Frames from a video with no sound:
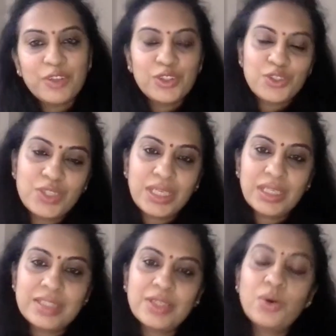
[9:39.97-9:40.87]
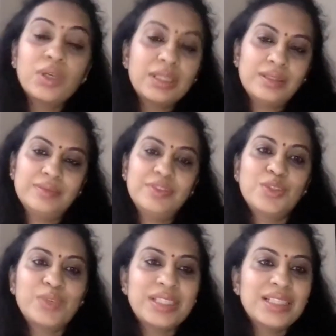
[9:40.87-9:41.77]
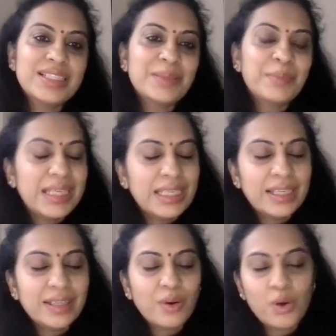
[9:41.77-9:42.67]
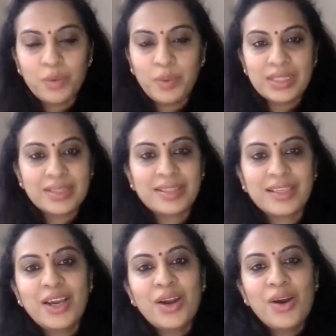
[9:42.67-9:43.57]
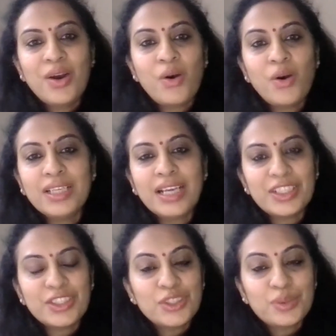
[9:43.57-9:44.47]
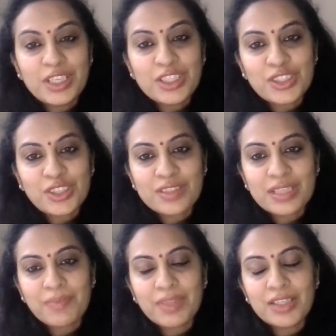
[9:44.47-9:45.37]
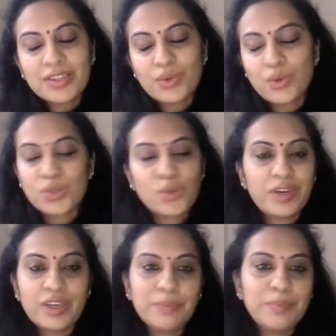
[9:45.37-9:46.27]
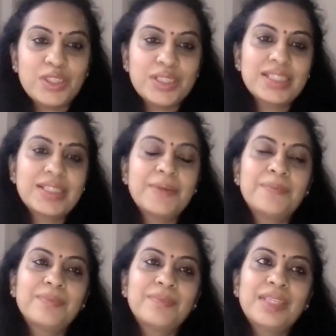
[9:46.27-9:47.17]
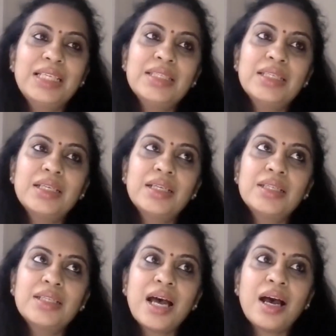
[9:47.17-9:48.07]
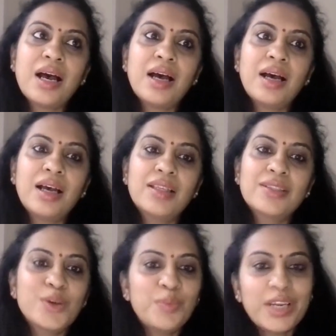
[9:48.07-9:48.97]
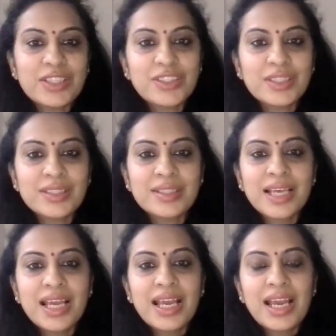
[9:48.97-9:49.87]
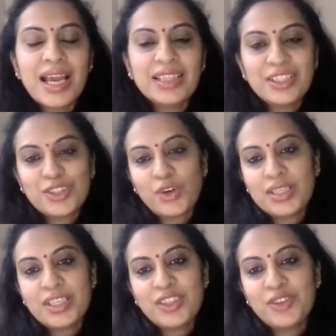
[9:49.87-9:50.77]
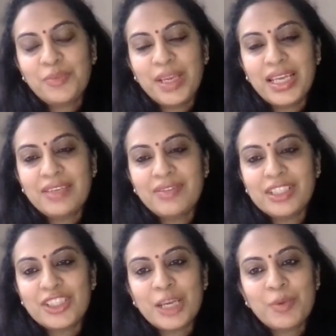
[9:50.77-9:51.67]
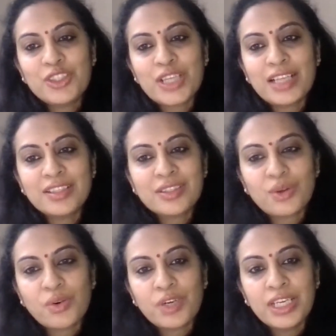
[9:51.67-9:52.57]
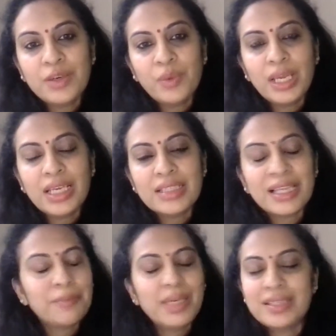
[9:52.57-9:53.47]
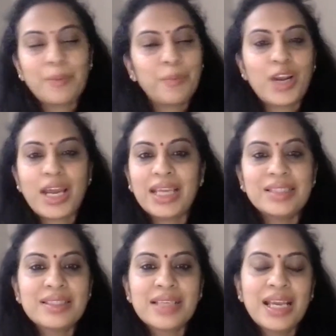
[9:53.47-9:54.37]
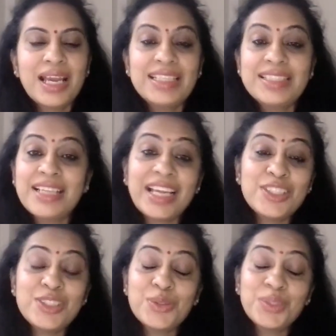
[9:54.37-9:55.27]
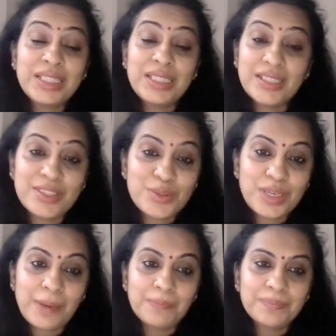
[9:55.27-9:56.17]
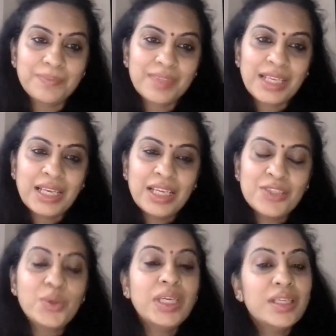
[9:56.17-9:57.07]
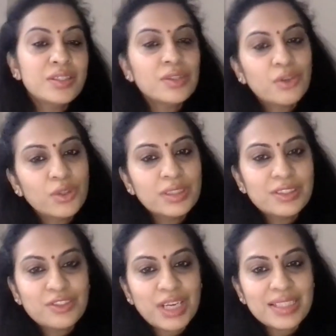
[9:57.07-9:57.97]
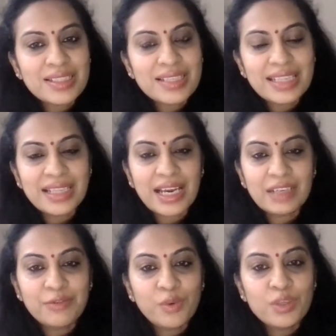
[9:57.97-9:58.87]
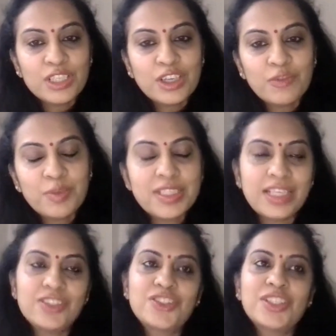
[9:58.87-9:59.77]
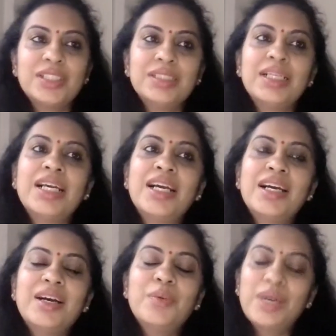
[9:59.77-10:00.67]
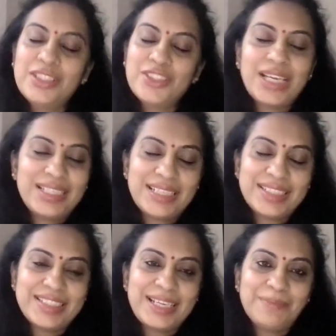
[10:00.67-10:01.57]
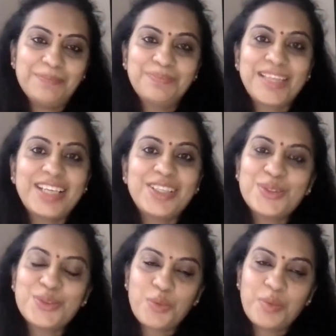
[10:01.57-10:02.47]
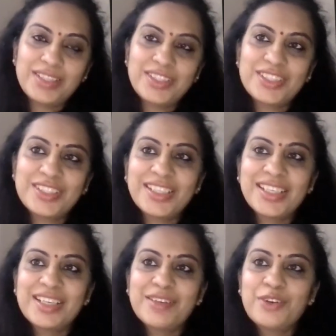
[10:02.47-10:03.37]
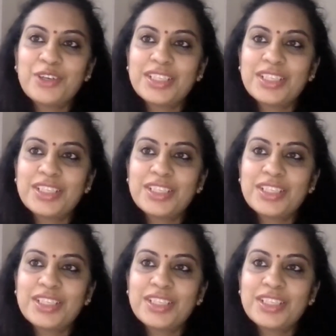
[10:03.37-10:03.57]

with you today. It's an honor to witness the beginning always, or the continuation of something so, so very important. These years are so precious, and the choice that you've made will shape your child's story in ways that may surprise and delight you in the years to come. So here's to growth, trust, and the unfolding of potential, one child at a time. Thank you so much for